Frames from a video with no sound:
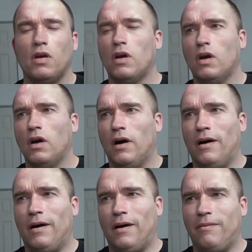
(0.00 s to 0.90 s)

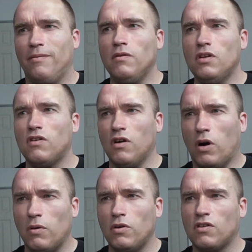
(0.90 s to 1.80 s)
The
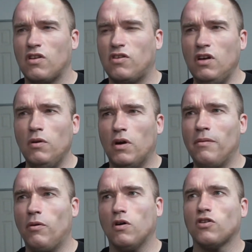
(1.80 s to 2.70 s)
Zone. There's a scene where he
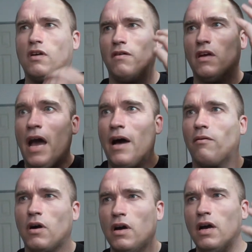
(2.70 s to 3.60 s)
pulls down the
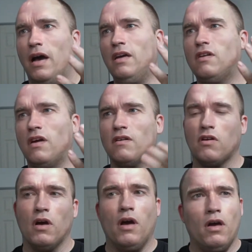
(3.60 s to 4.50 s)
camera and he says,
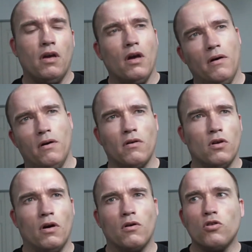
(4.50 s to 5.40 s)
I'm
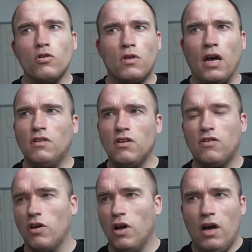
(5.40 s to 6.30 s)
going to take this
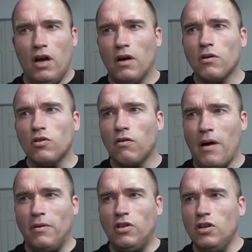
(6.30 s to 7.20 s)
and I'm going to ram
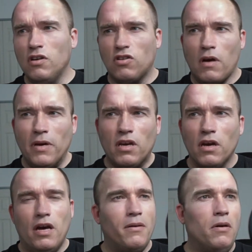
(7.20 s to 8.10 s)
it in your stomach
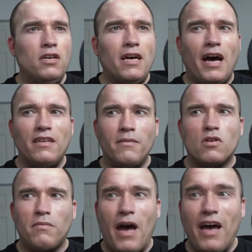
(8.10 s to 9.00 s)
and break your goddamn
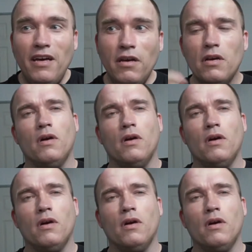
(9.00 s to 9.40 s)
spine.